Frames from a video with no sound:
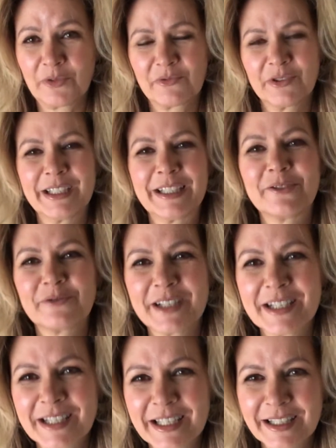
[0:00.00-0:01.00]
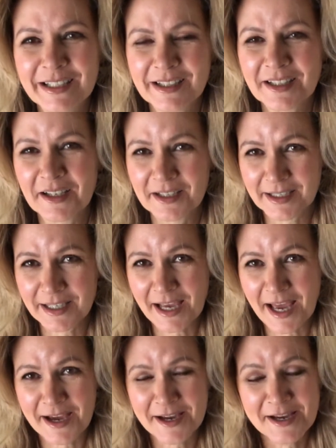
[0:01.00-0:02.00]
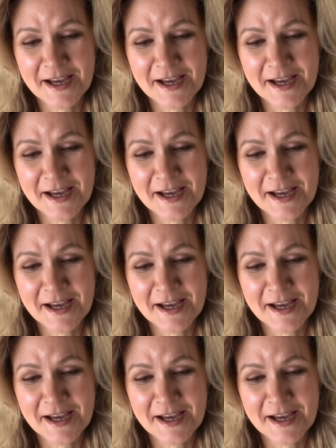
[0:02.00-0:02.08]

really greasy, disgusting hair,